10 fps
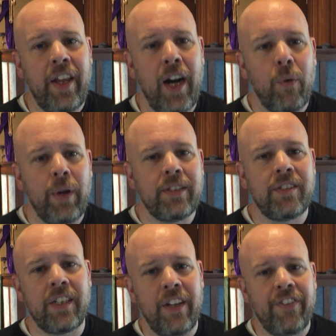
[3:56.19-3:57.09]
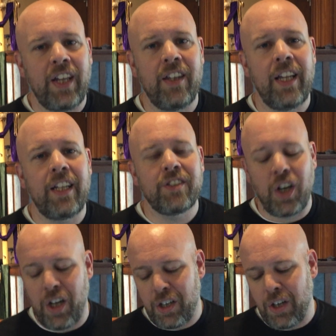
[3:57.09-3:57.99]
there when significant things
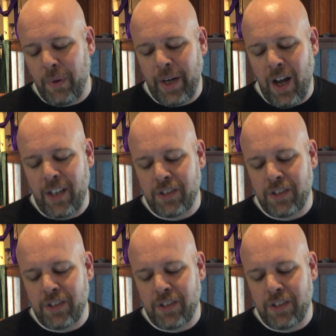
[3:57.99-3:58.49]
are going on,